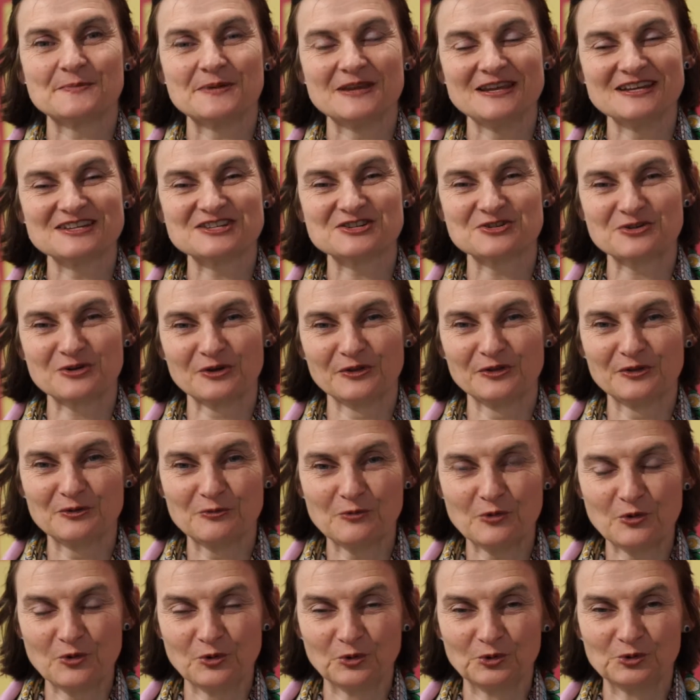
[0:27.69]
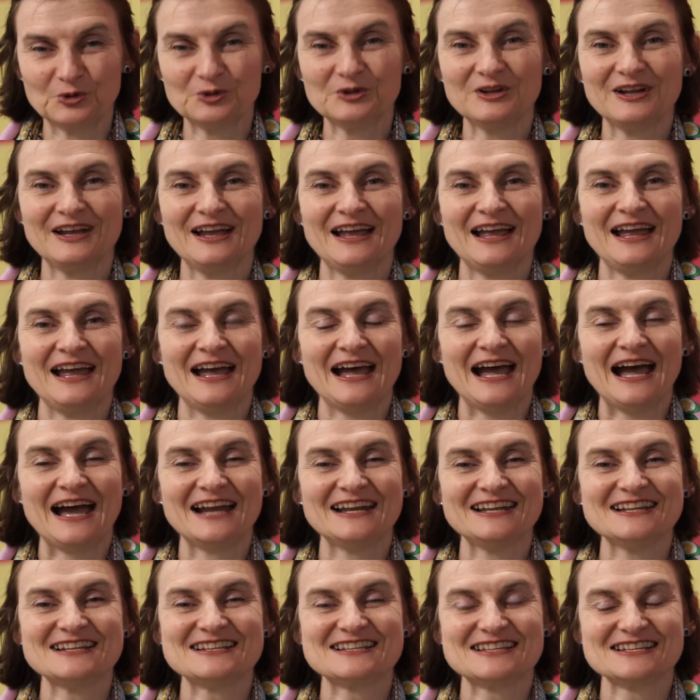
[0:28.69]
Peter on the Wall,
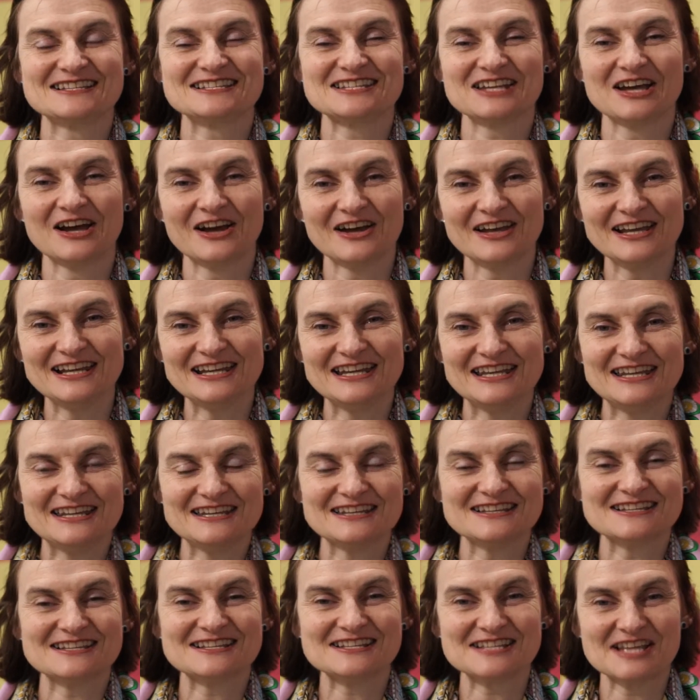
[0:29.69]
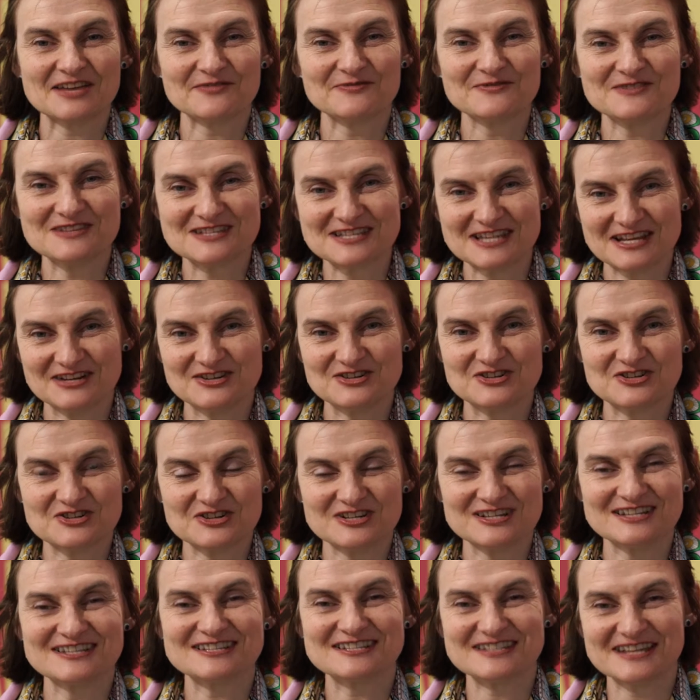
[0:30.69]
and it's a tiny 7th
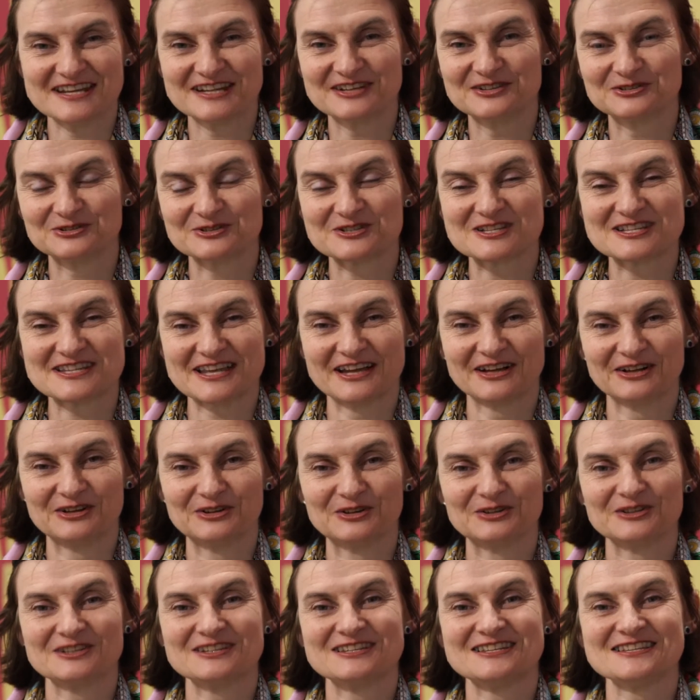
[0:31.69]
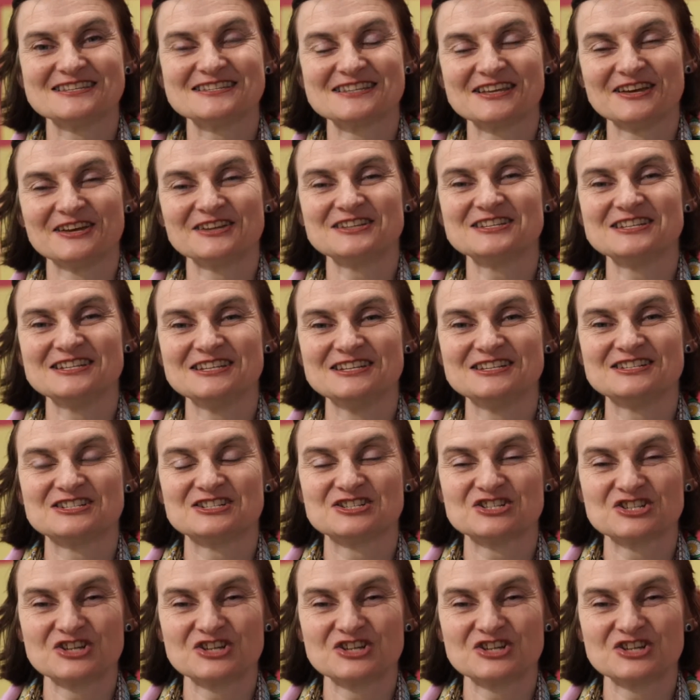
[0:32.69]
century single cell deserted